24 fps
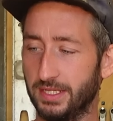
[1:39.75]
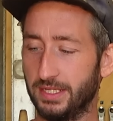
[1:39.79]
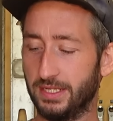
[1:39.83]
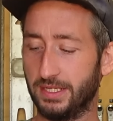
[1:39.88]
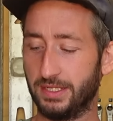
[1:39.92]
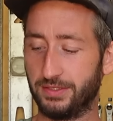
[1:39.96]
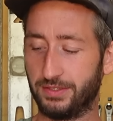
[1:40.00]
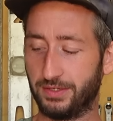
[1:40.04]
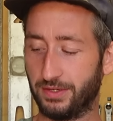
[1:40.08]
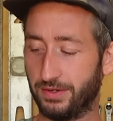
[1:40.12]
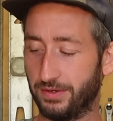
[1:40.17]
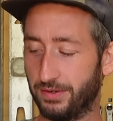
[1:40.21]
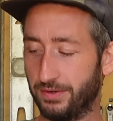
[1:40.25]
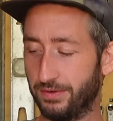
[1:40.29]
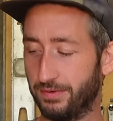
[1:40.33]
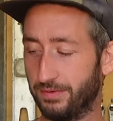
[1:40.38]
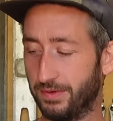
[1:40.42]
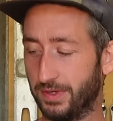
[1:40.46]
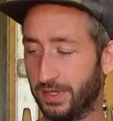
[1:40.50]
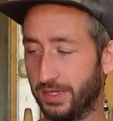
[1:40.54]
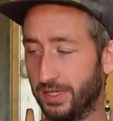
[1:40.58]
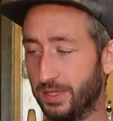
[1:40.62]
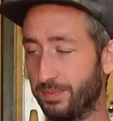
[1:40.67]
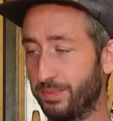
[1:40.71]

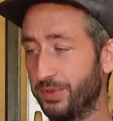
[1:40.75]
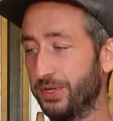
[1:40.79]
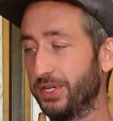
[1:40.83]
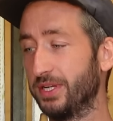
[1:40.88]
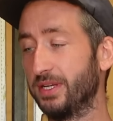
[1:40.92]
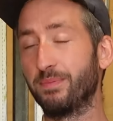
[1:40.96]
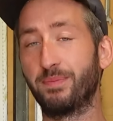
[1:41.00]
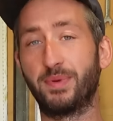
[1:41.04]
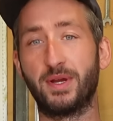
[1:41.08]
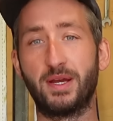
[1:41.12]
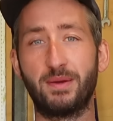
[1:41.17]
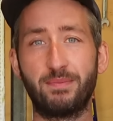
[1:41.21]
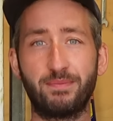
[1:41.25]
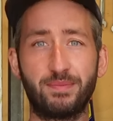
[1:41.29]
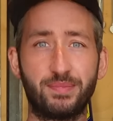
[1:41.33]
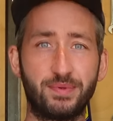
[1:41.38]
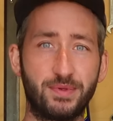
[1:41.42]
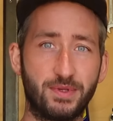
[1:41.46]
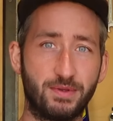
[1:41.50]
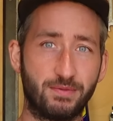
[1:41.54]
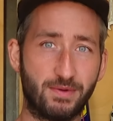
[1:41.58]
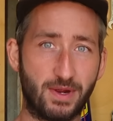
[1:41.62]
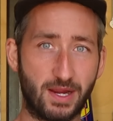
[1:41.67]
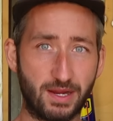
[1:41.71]
So you put in the
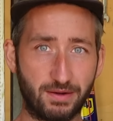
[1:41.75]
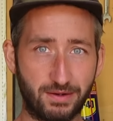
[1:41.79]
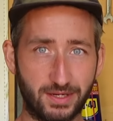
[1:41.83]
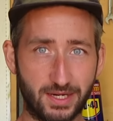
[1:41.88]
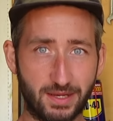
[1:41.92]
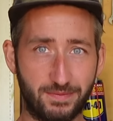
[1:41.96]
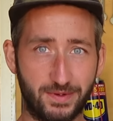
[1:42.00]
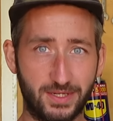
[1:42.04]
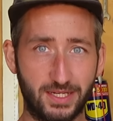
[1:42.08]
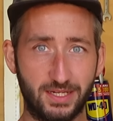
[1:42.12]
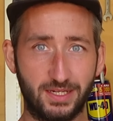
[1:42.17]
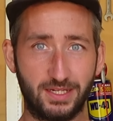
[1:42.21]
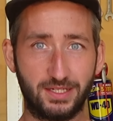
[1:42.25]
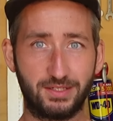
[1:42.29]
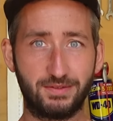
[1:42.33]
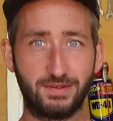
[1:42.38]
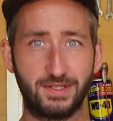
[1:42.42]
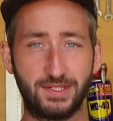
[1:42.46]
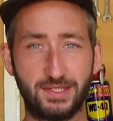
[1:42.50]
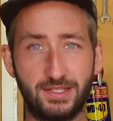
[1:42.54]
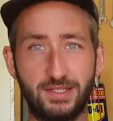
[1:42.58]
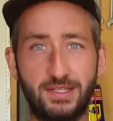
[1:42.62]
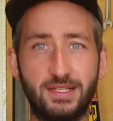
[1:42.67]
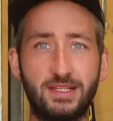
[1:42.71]
pump, you wire it up with
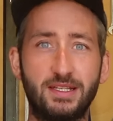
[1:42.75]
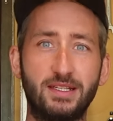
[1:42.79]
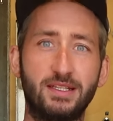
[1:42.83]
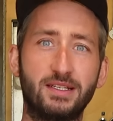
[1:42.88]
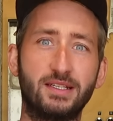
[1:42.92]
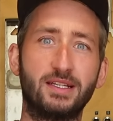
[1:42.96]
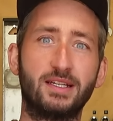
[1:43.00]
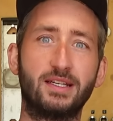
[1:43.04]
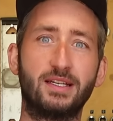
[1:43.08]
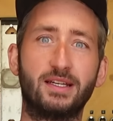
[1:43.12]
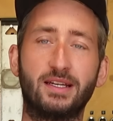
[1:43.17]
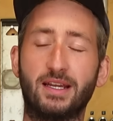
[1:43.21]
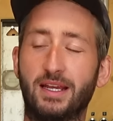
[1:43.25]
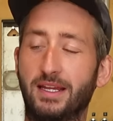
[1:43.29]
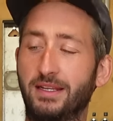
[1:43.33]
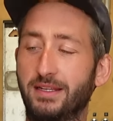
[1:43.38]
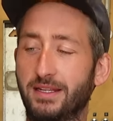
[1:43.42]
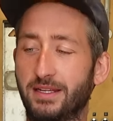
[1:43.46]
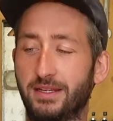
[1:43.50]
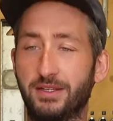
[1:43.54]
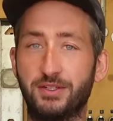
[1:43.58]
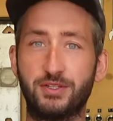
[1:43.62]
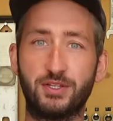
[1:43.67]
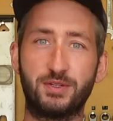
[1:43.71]
electricity, and
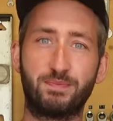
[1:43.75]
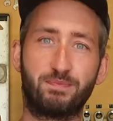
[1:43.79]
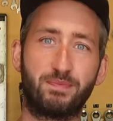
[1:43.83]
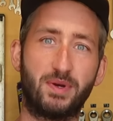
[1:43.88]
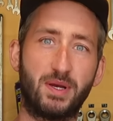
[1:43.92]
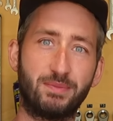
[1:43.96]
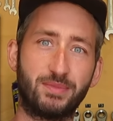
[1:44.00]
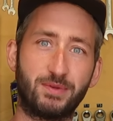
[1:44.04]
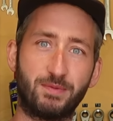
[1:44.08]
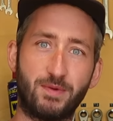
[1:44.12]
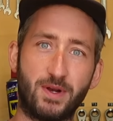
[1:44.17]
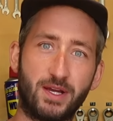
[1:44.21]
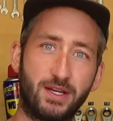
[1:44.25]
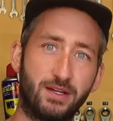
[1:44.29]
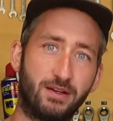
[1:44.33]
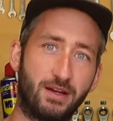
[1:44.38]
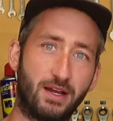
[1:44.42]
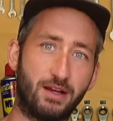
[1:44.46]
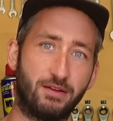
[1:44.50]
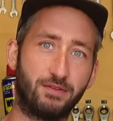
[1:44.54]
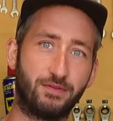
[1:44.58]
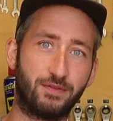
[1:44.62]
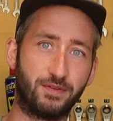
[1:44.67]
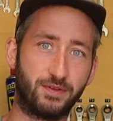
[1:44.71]
then it just pumps water
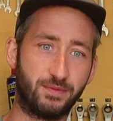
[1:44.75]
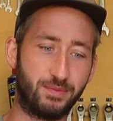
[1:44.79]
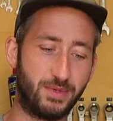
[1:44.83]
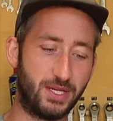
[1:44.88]
out from